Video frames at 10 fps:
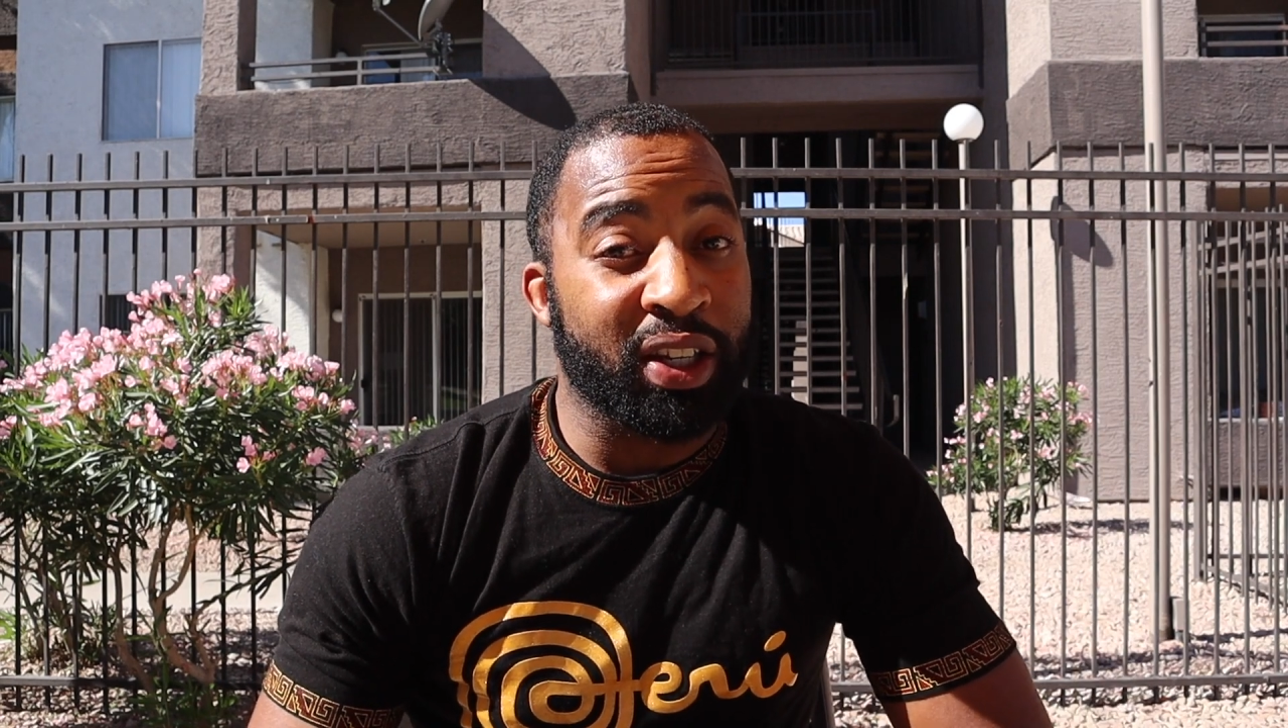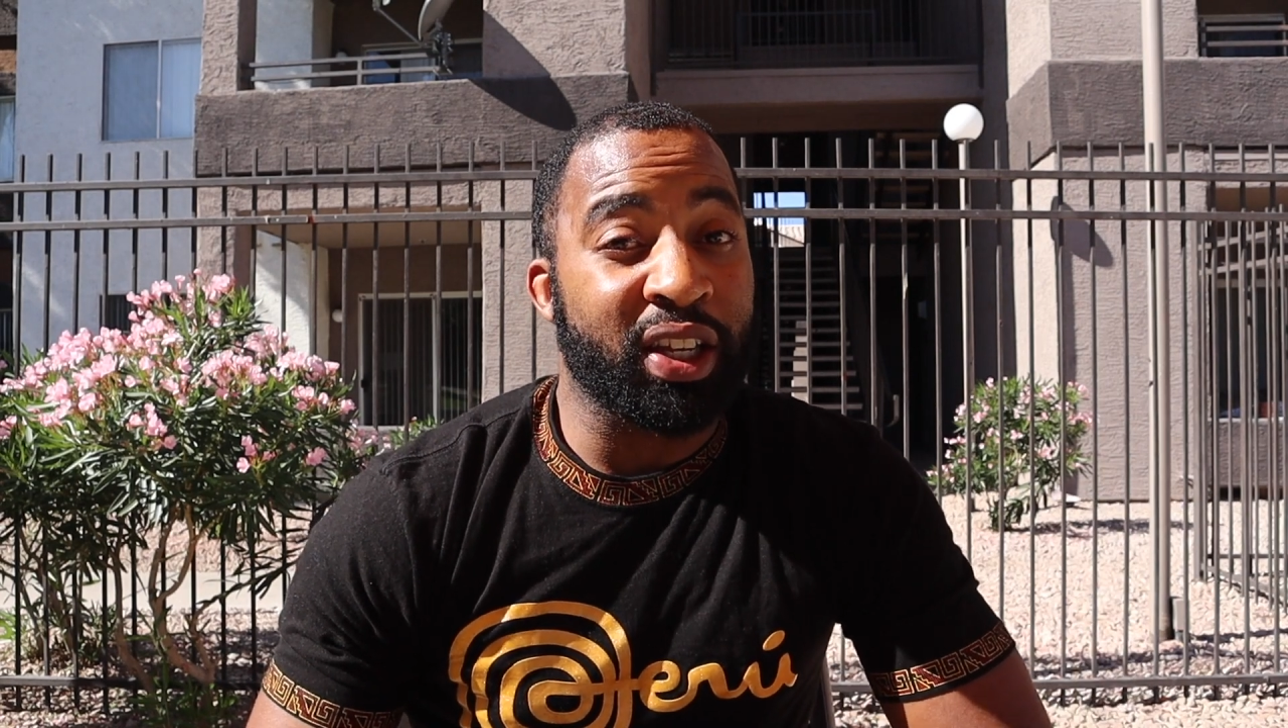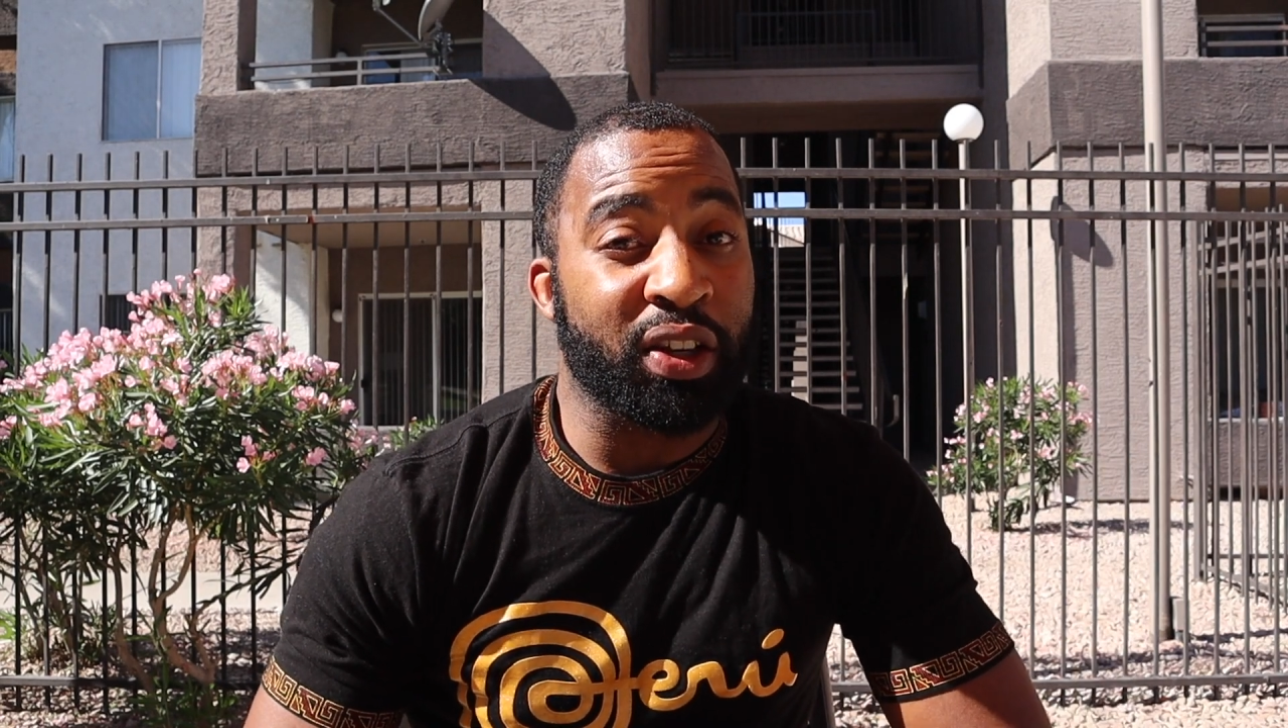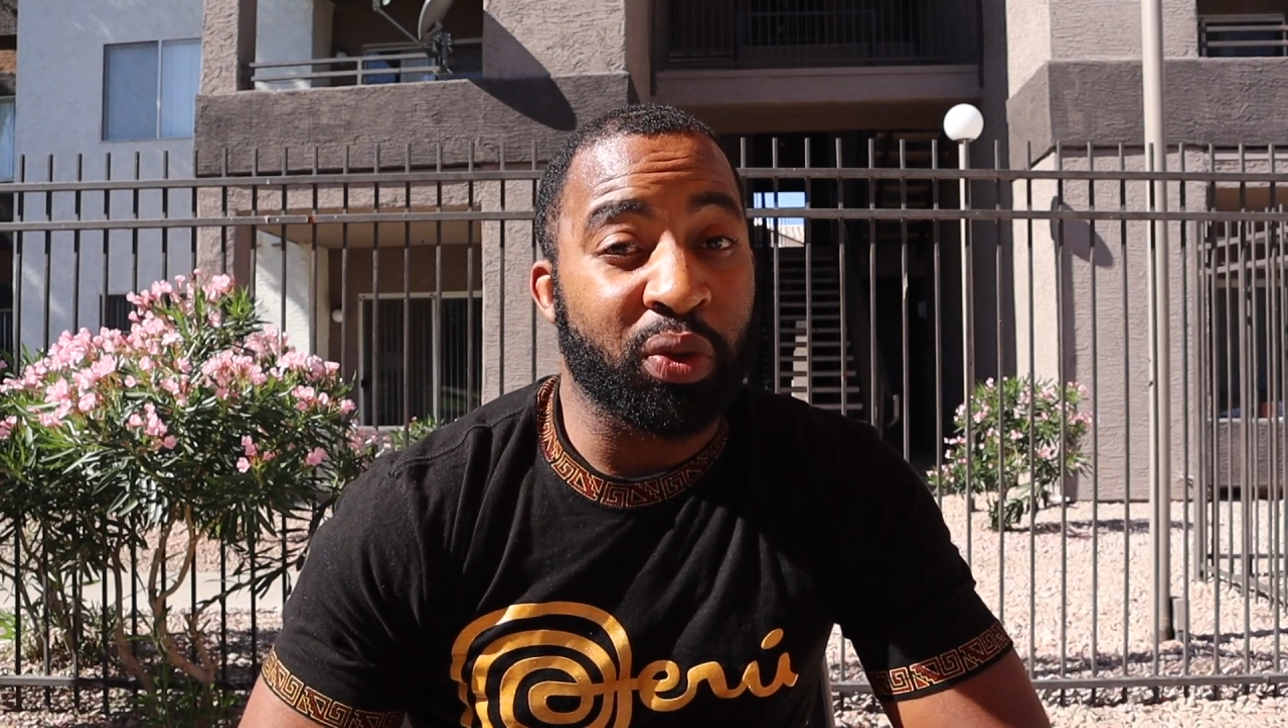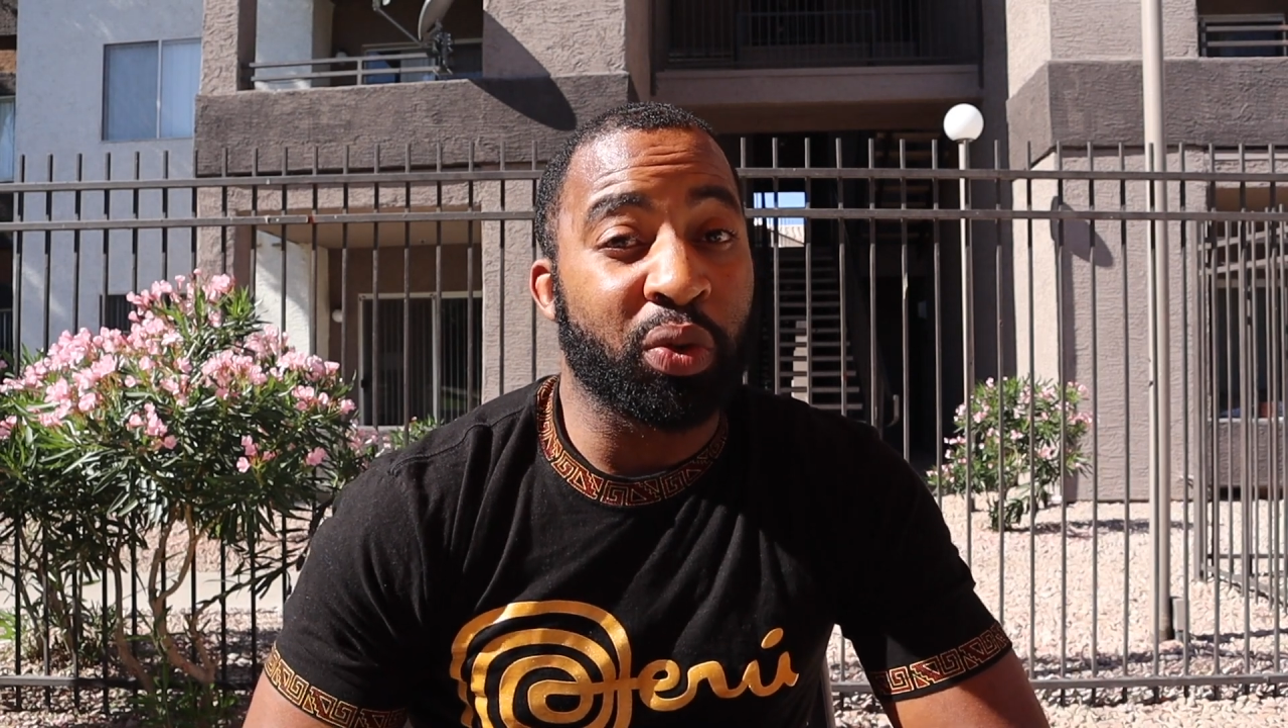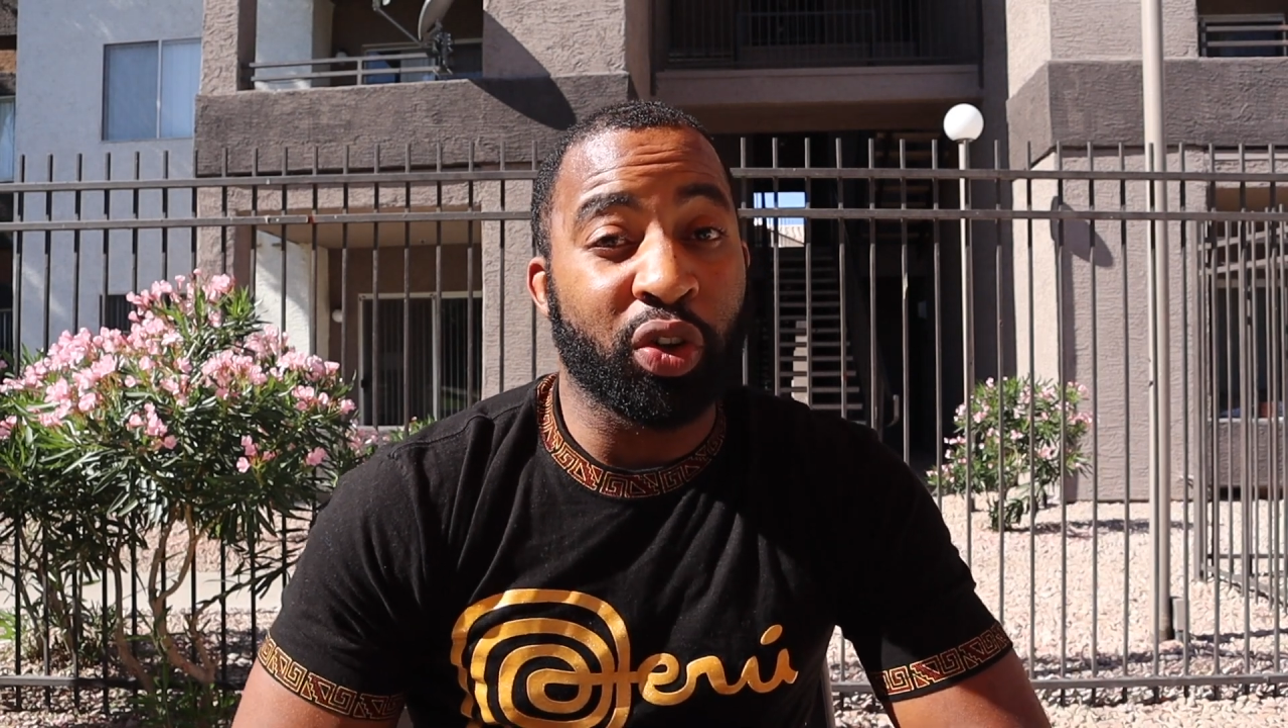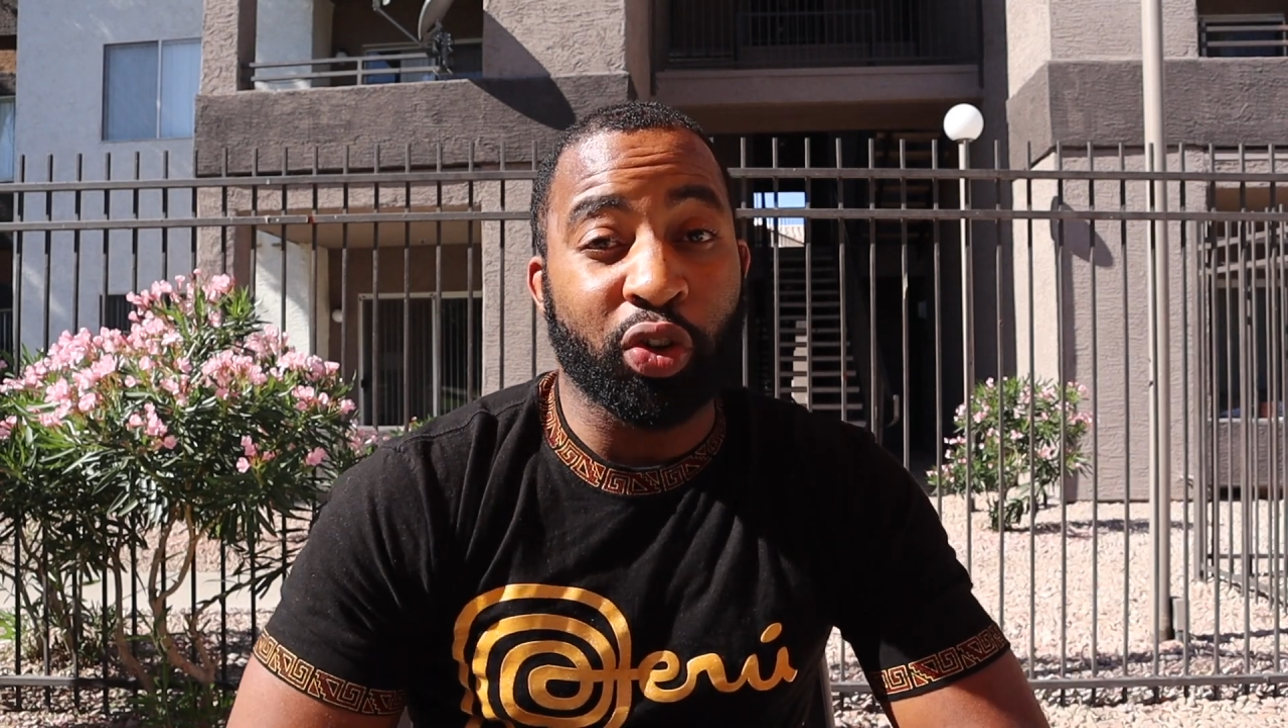successful,